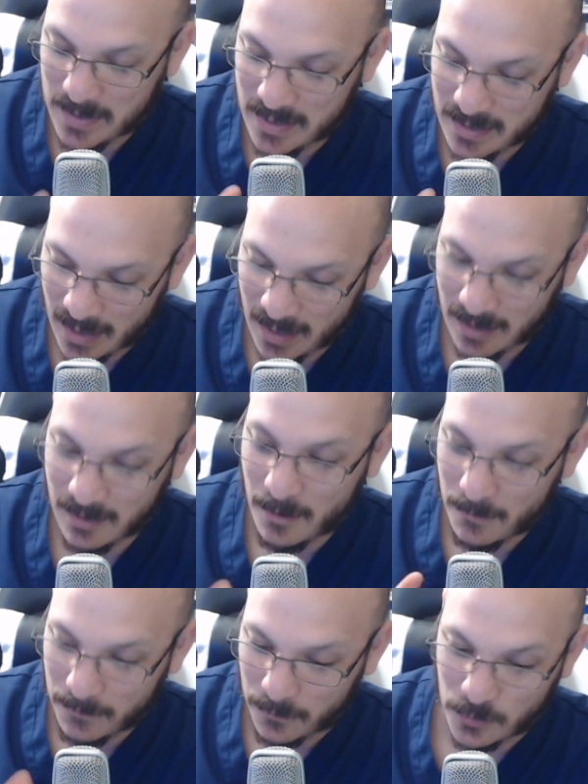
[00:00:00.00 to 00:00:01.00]
K
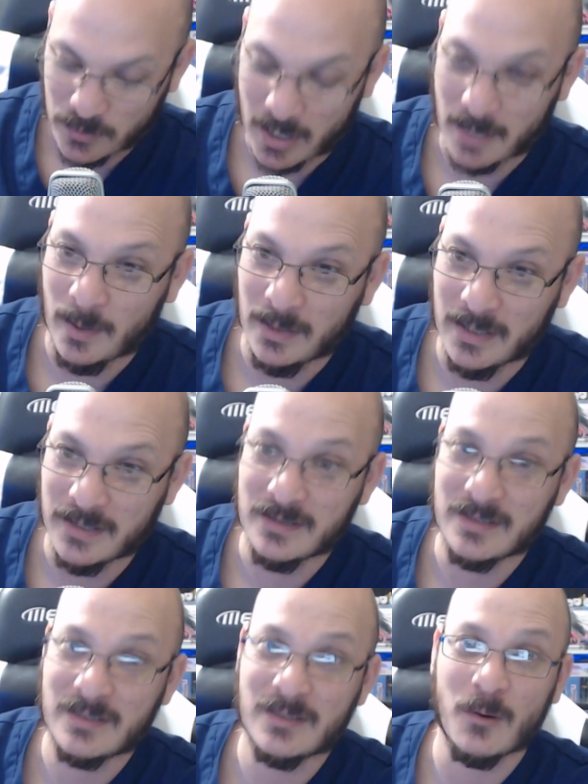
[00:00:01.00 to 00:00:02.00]
for Dragon Ball
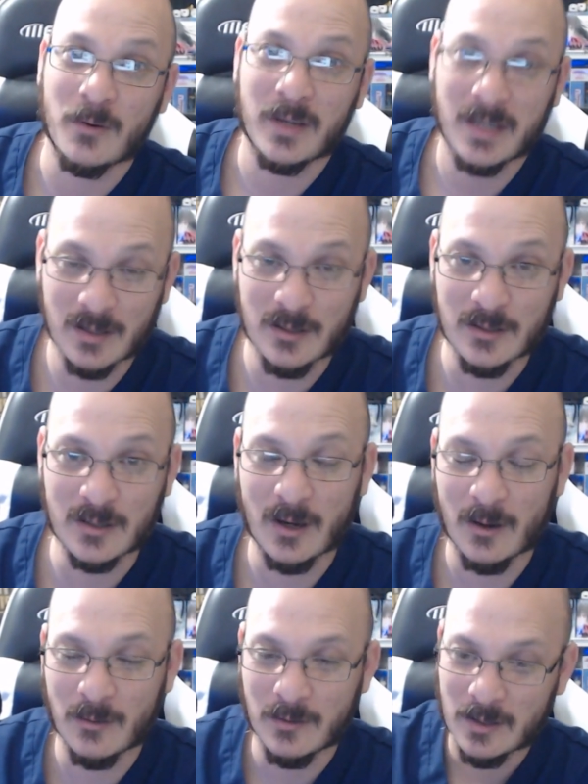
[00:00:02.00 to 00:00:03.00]
Legends. So here you
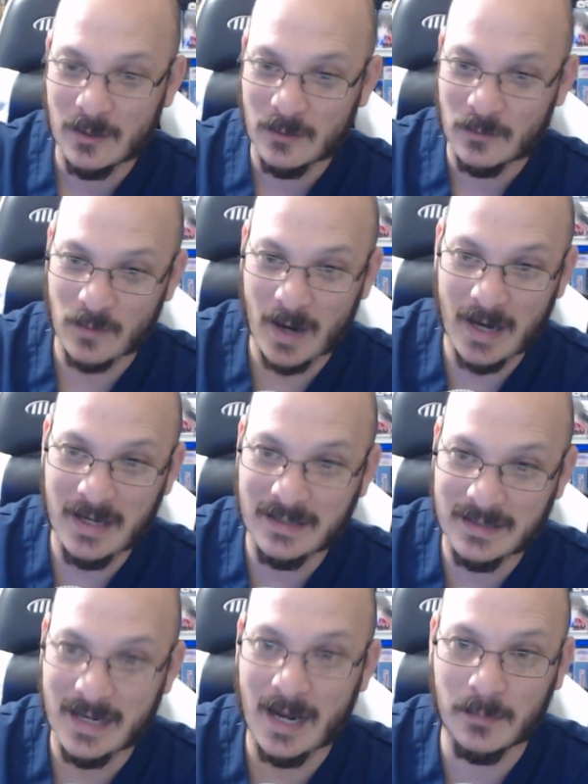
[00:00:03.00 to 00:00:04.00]
go, right
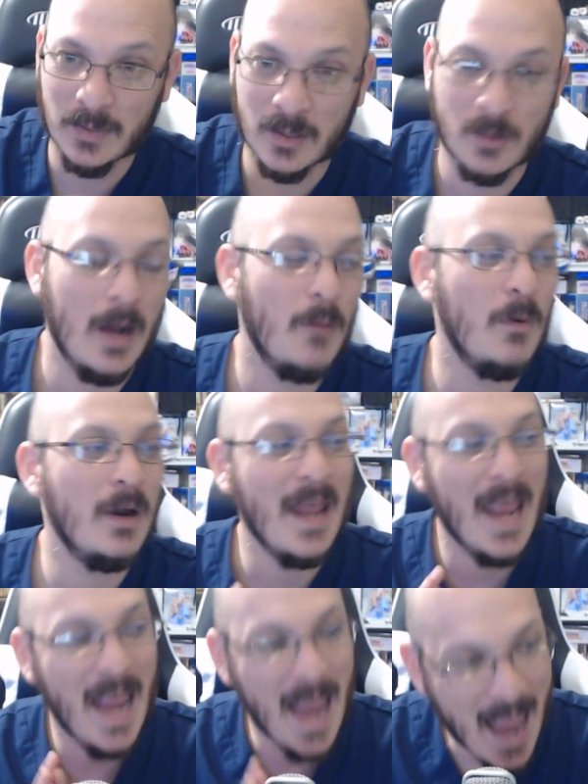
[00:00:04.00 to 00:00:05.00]
down below. I want
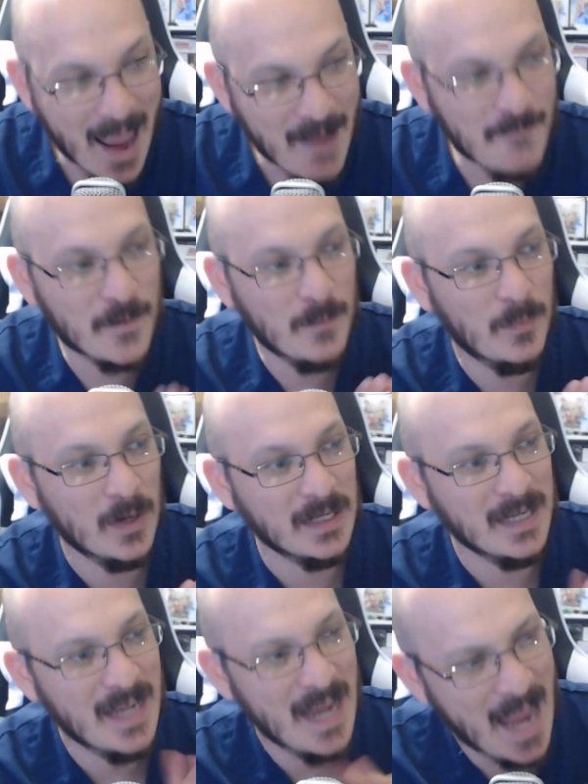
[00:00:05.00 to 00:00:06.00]

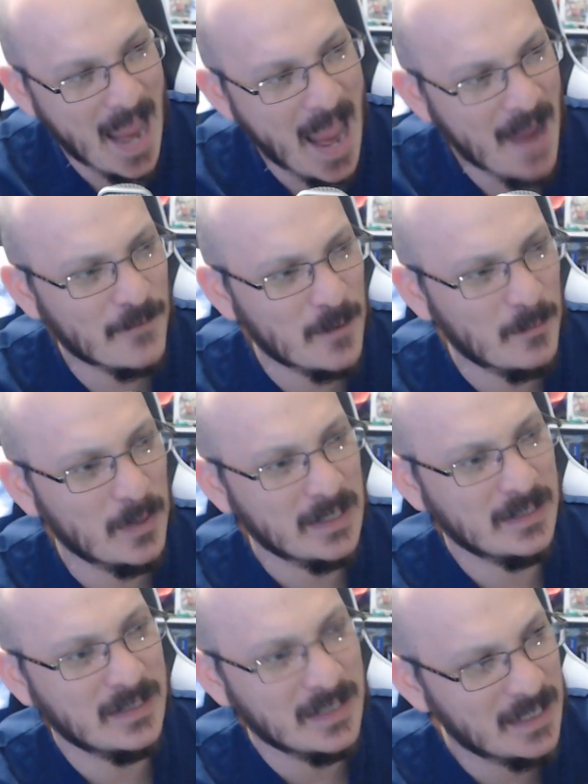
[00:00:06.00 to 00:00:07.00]
everybody,
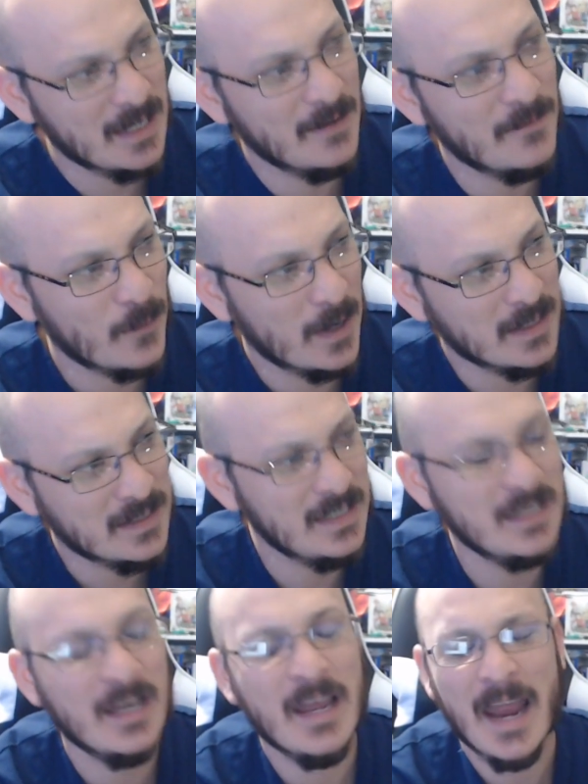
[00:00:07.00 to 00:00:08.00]
everybody to give
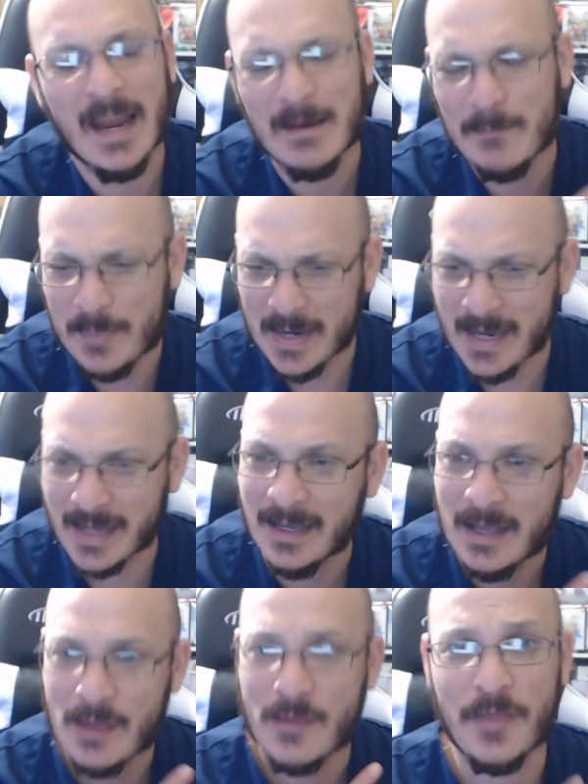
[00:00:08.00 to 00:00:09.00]
Renzy a big
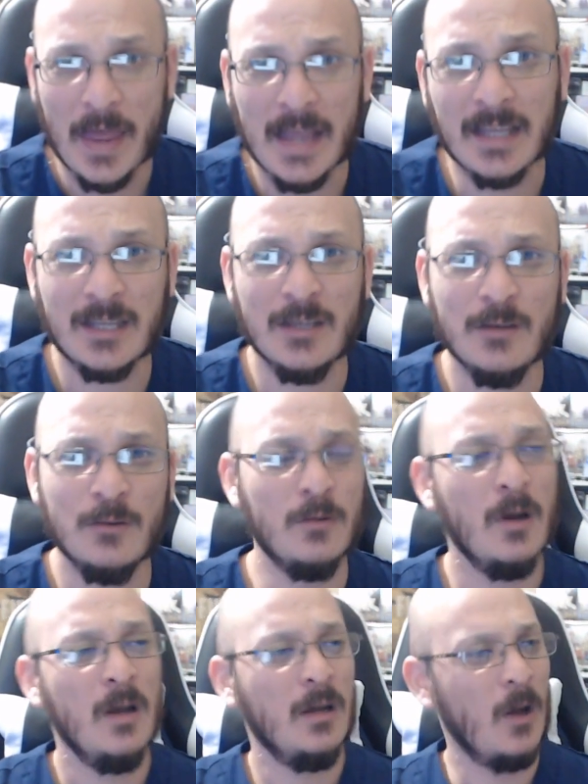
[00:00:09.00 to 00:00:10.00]
thank
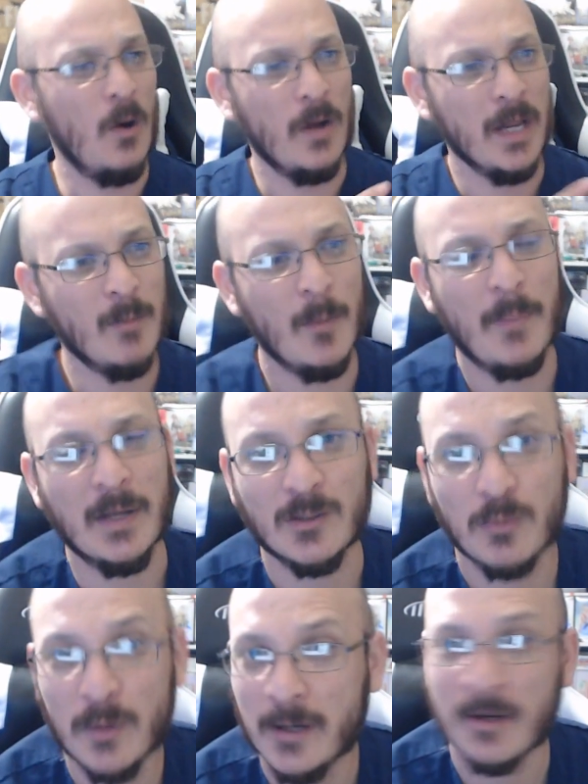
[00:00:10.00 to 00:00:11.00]
you. Go hit him up on
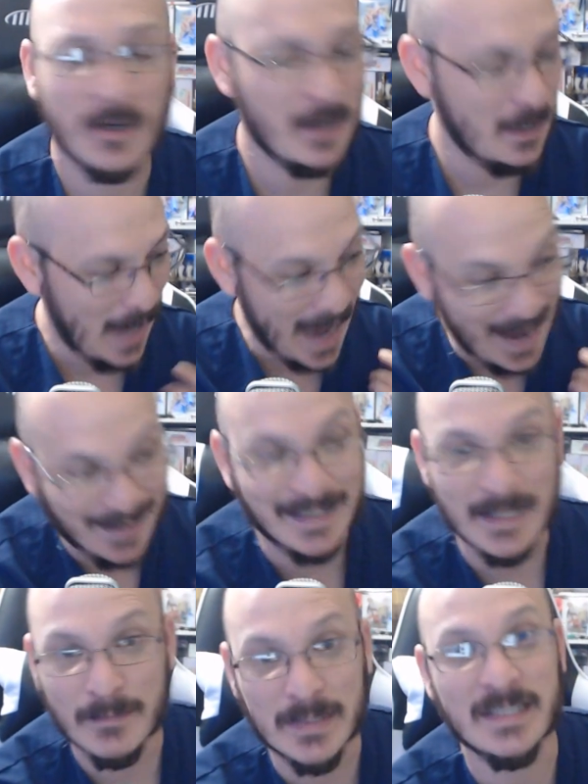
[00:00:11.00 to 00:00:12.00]
Twitter at
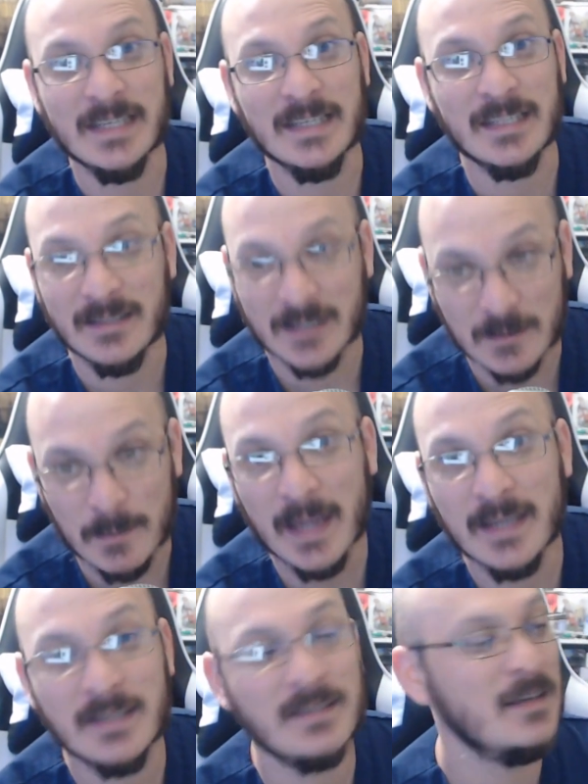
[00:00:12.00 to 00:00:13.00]
D B Z
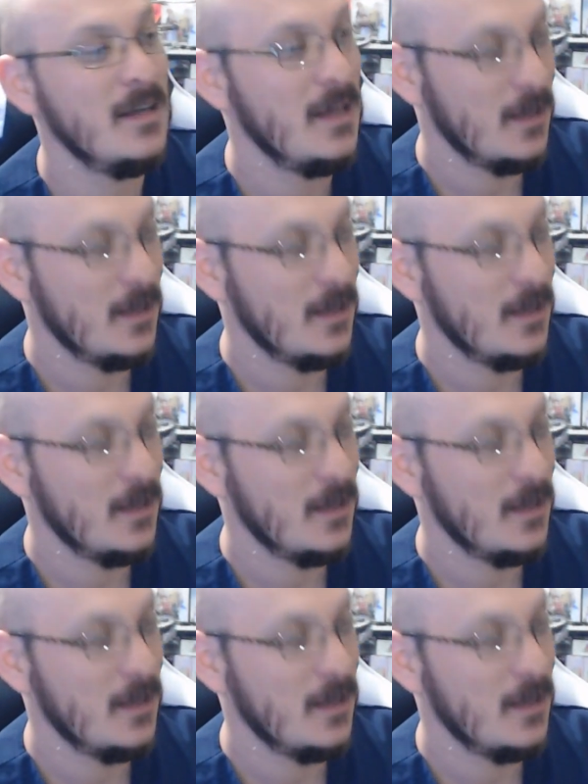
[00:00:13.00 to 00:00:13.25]
Space.